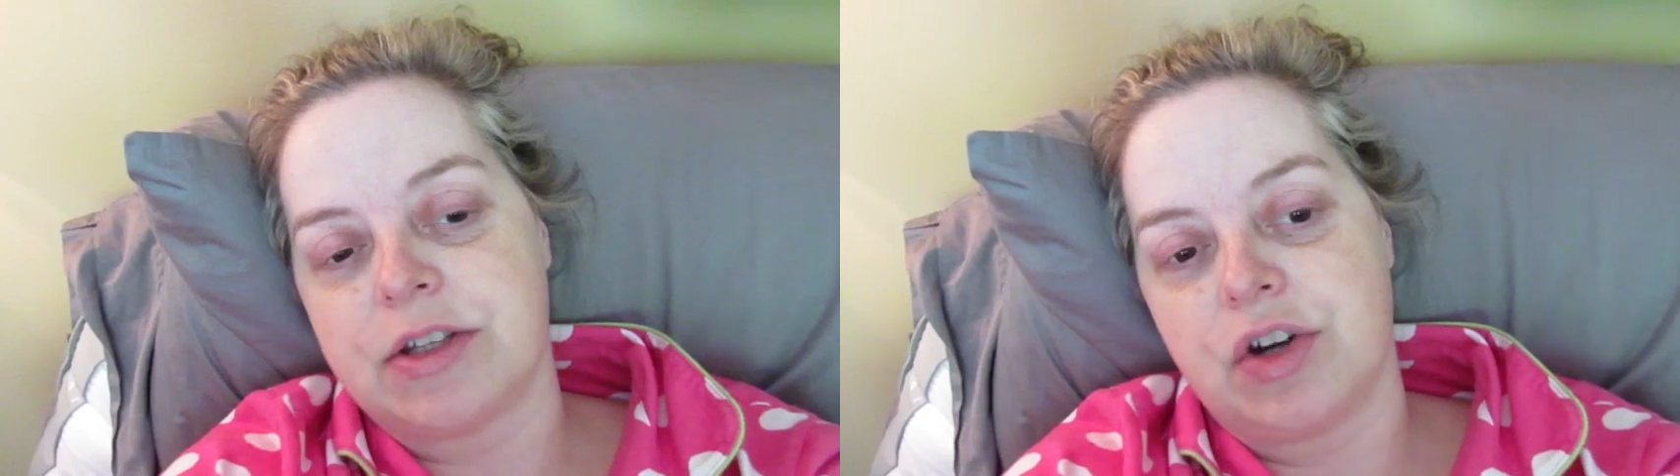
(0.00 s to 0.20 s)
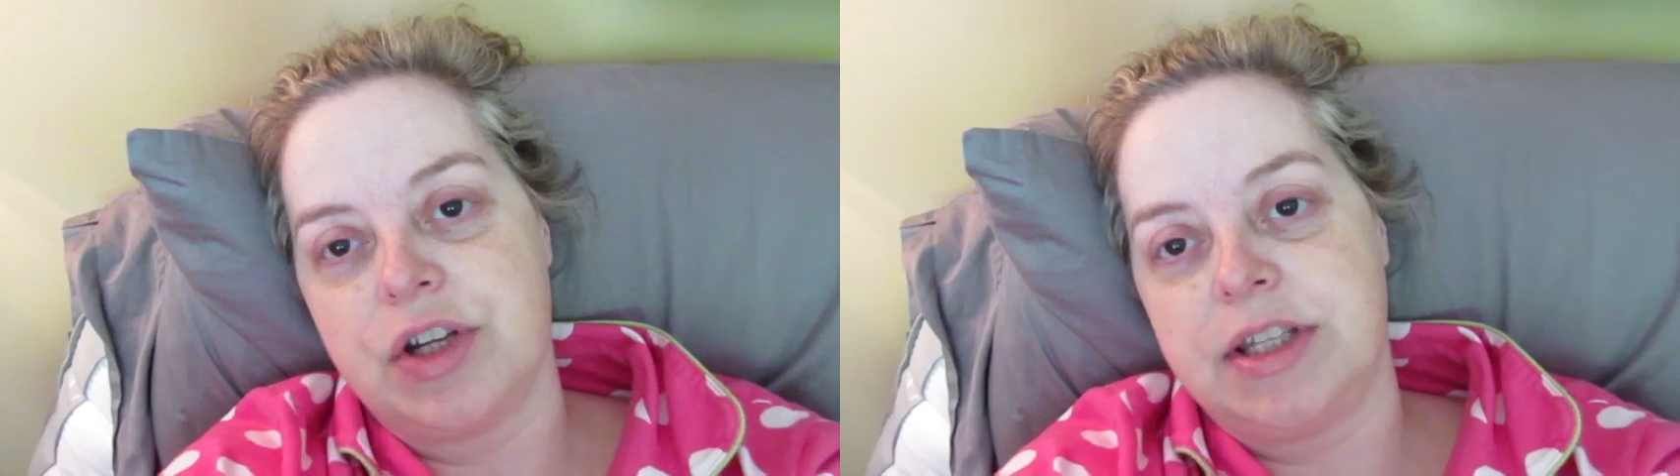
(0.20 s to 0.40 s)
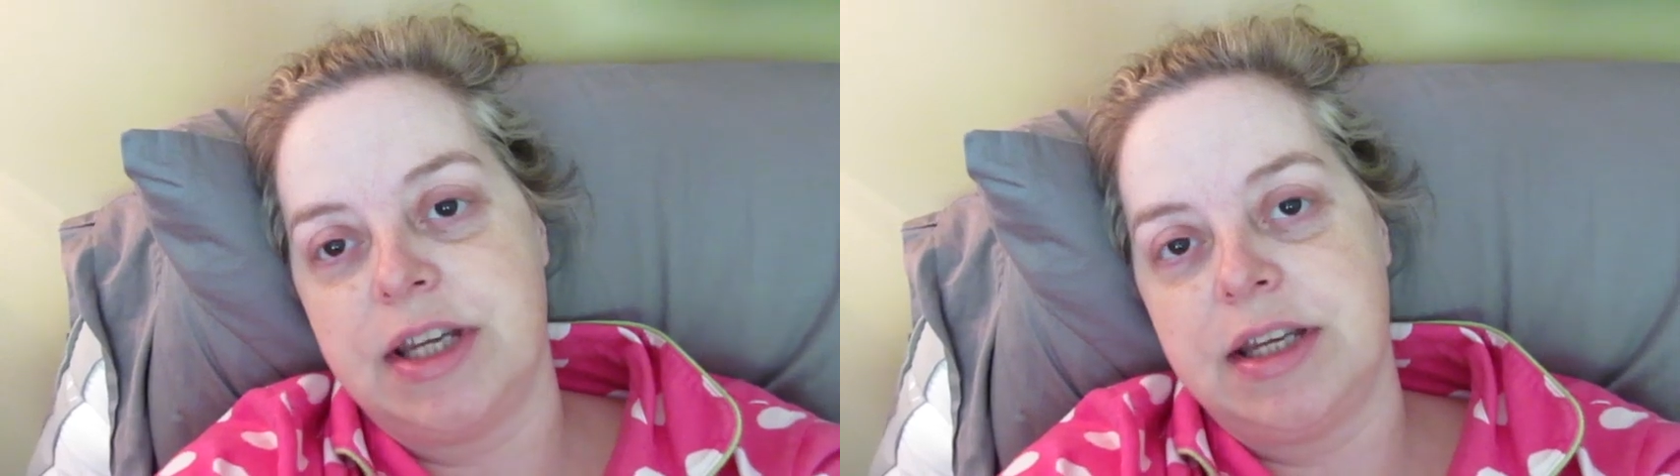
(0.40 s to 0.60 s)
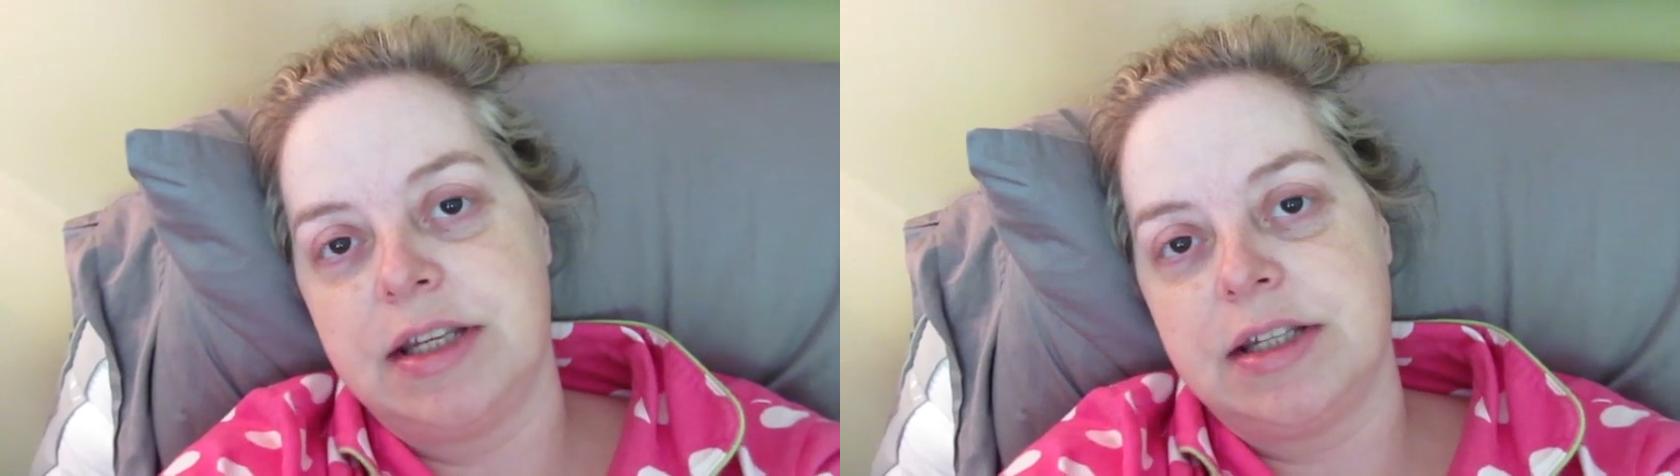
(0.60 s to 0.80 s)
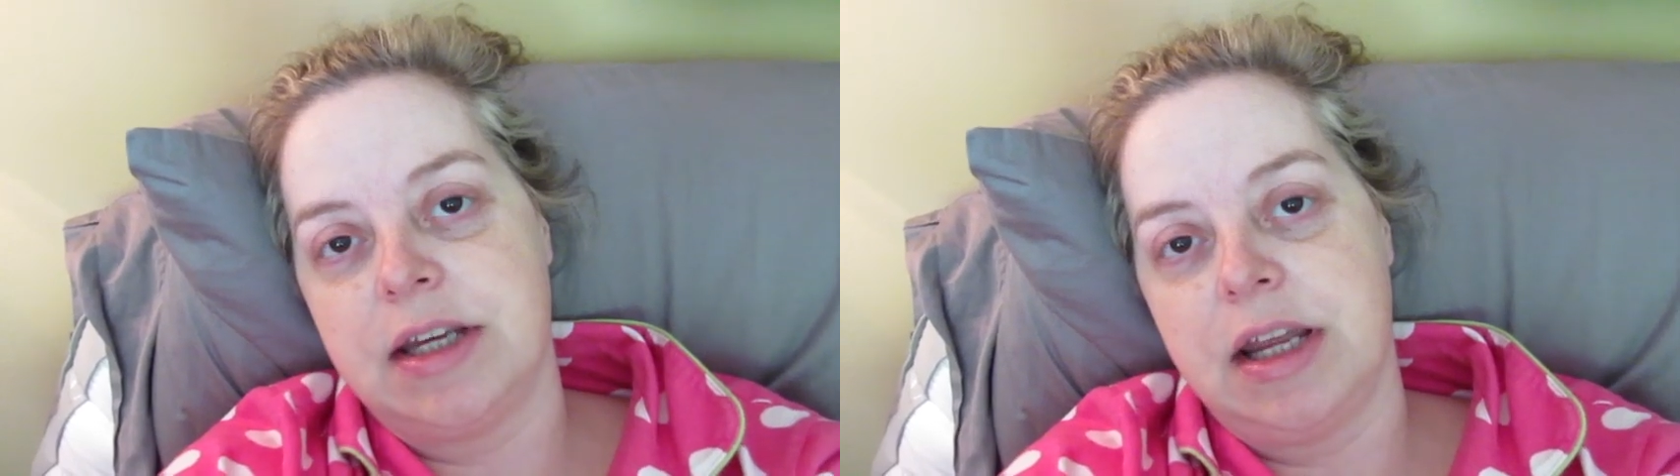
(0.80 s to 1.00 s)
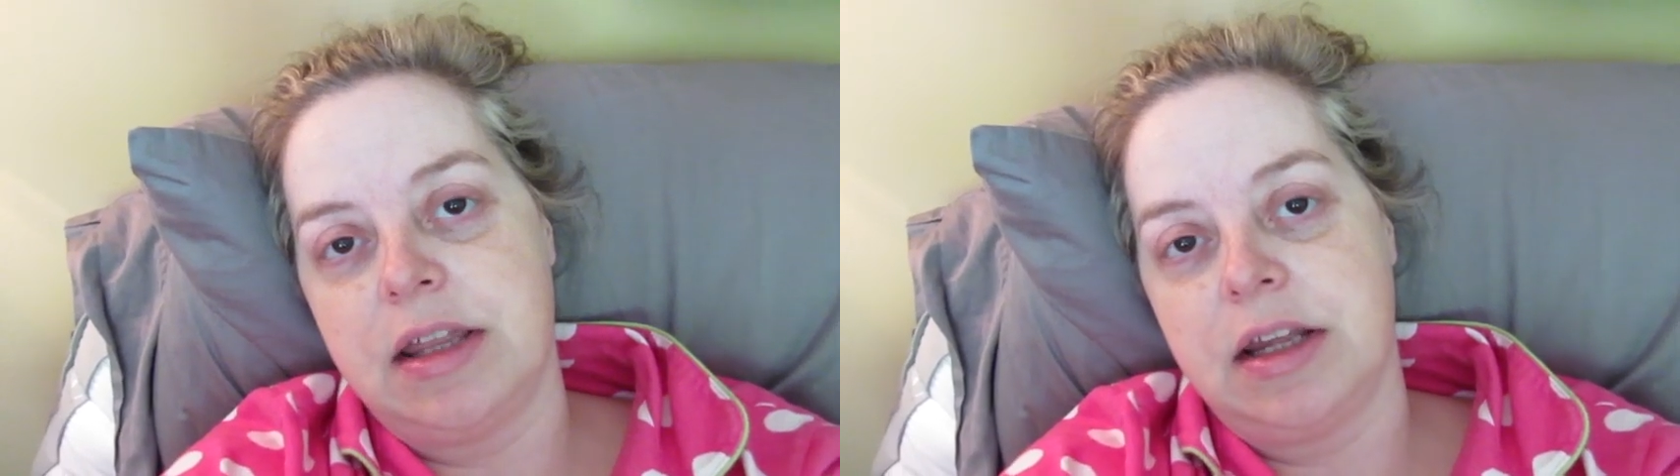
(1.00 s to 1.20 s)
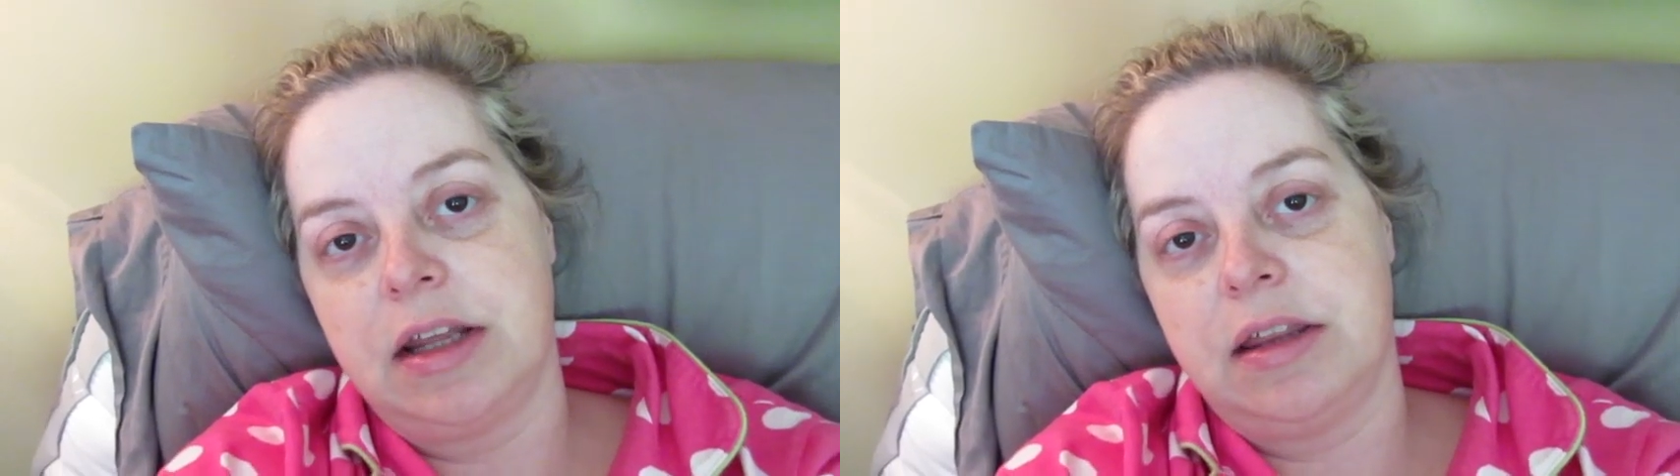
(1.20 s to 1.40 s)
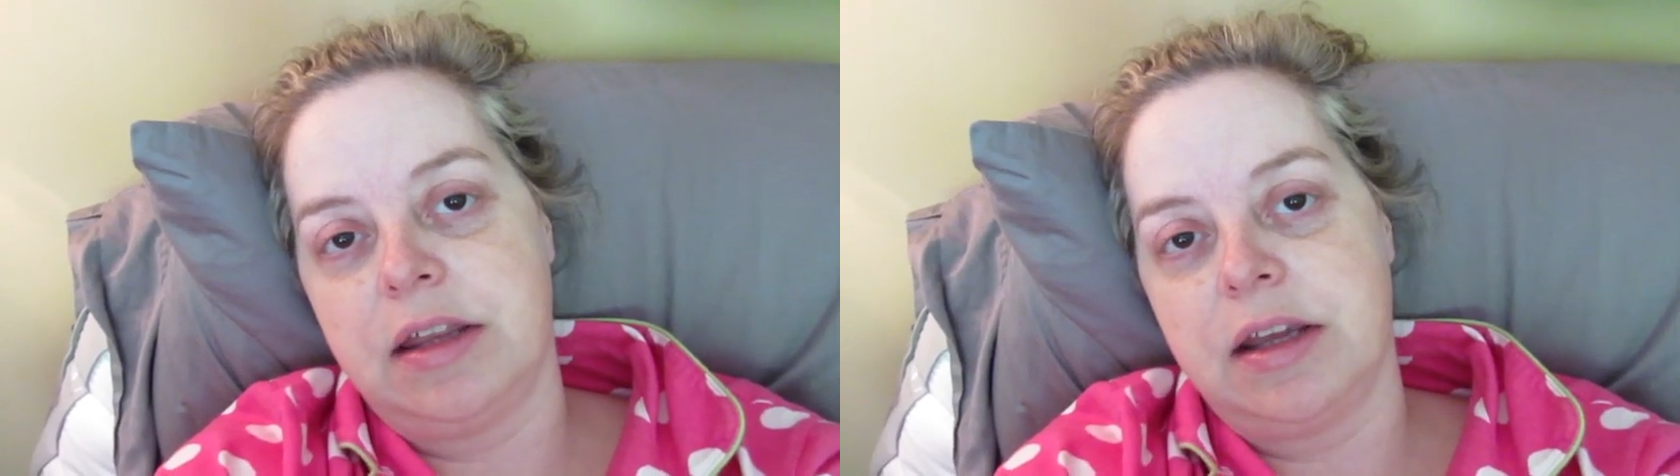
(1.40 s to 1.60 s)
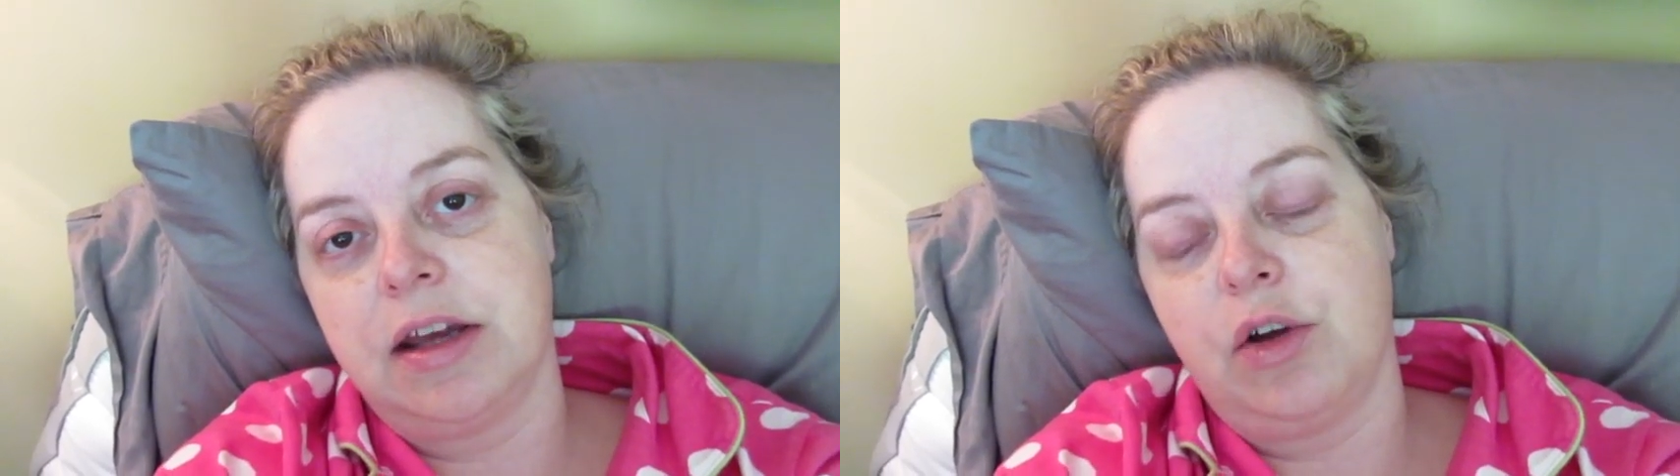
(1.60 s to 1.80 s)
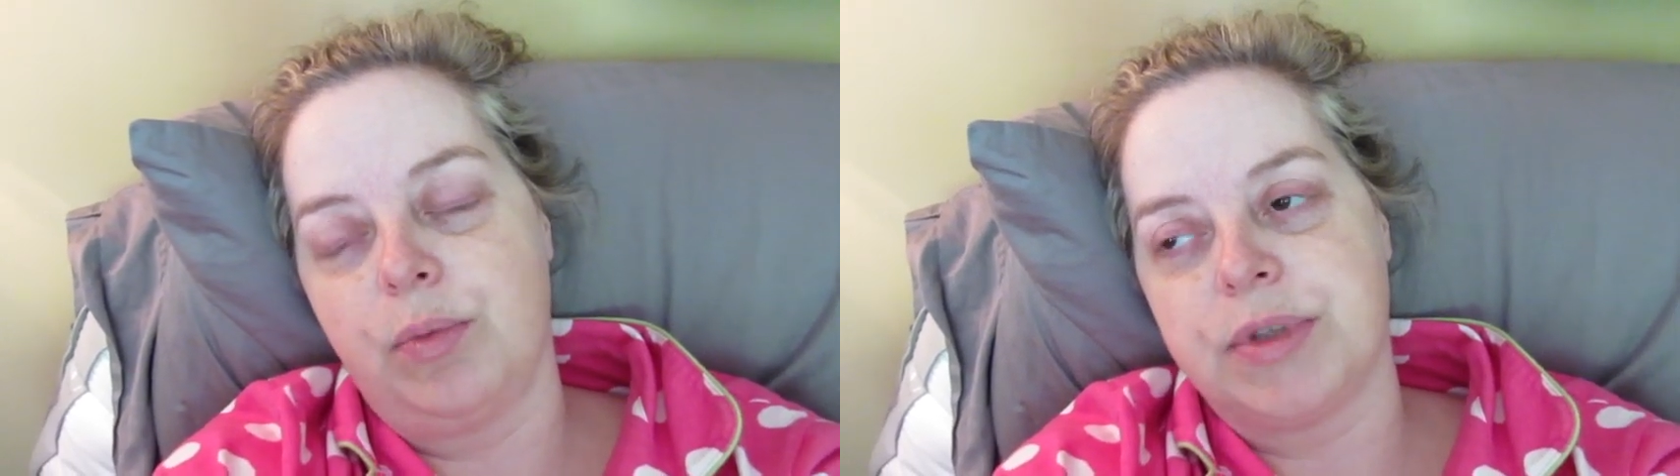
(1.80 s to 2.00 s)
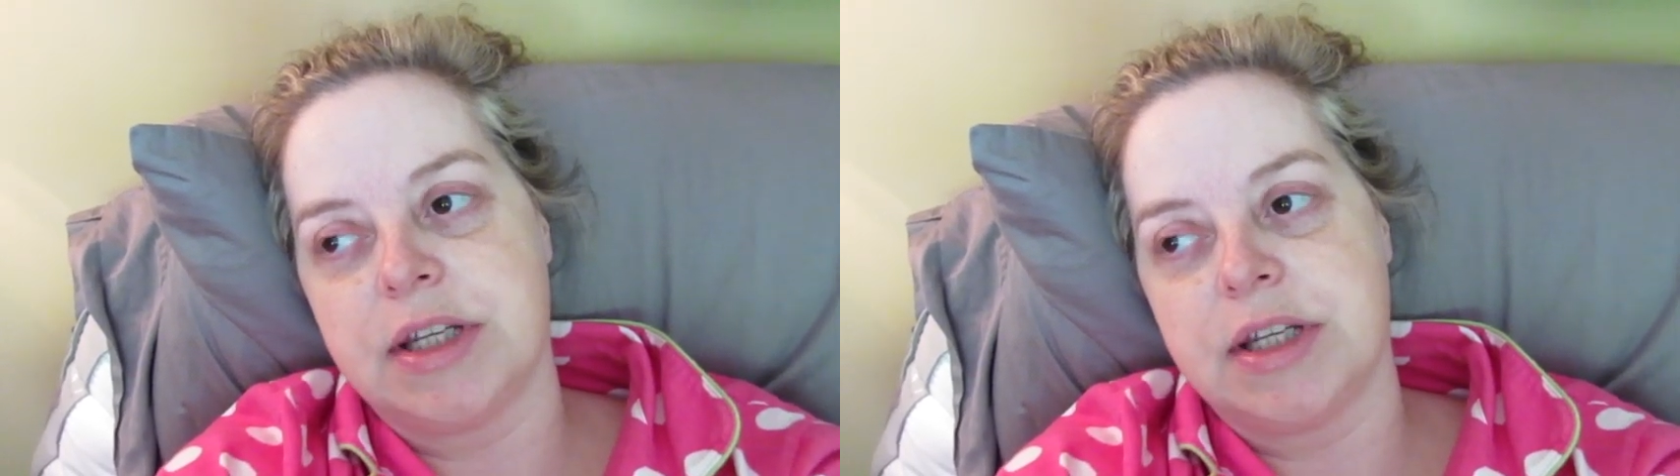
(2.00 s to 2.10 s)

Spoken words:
started taking today that I think helped,